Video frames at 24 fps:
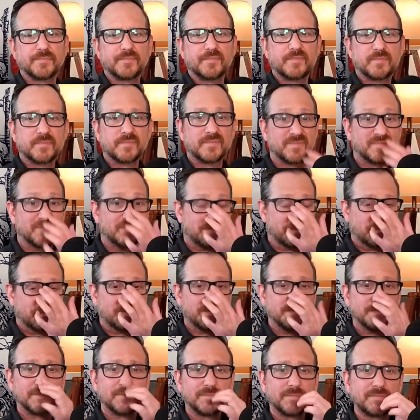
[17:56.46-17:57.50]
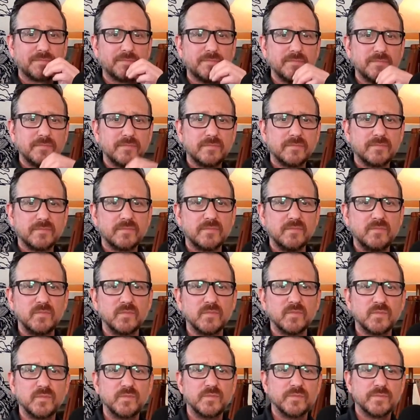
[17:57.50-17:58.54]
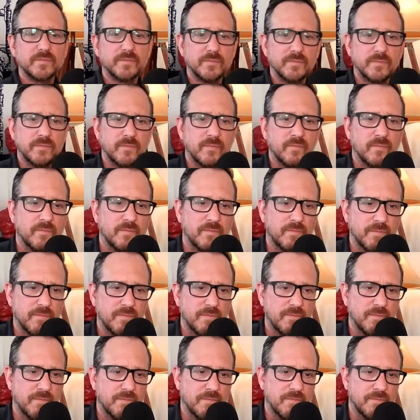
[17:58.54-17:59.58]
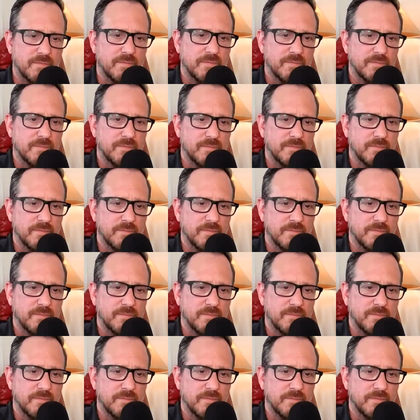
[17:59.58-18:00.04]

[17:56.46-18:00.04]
No words are spoken by the person on screen.